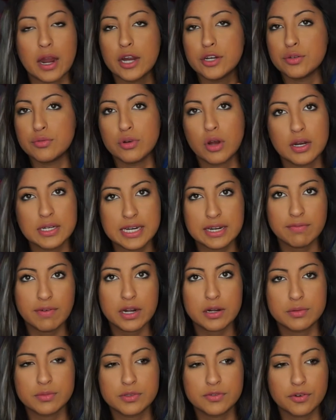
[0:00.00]
I do not take
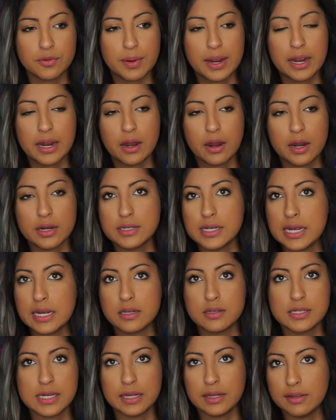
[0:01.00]
vitamins for my hair. I
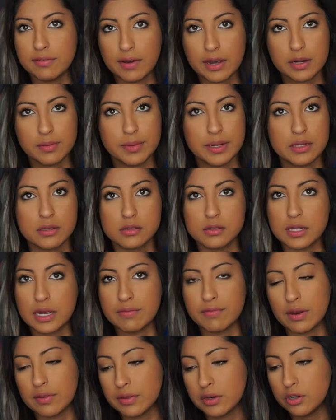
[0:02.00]
take daily vitamins. They
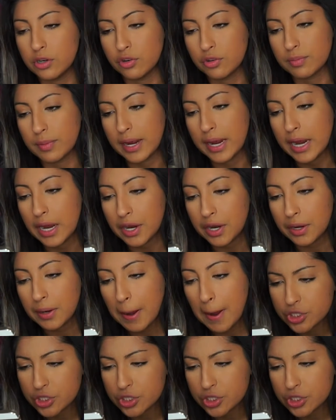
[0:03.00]
have nothing to do with my hair.